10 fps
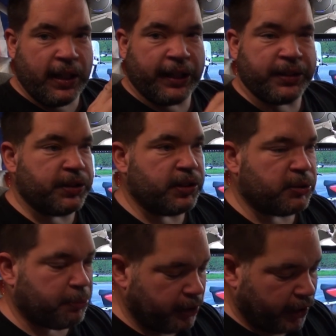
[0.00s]
acts as a
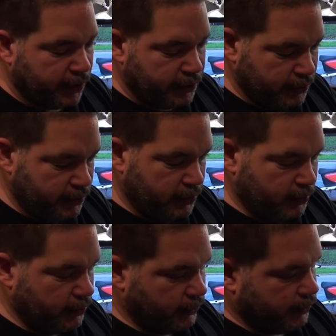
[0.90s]
spring.
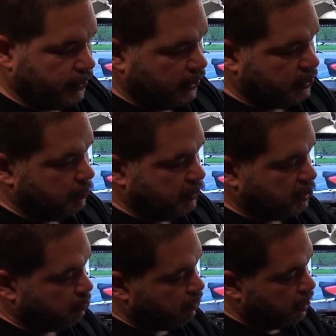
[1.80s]
I think that's a bit
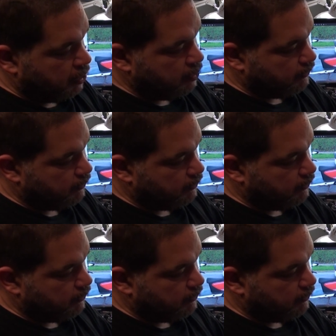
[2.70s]
sprung.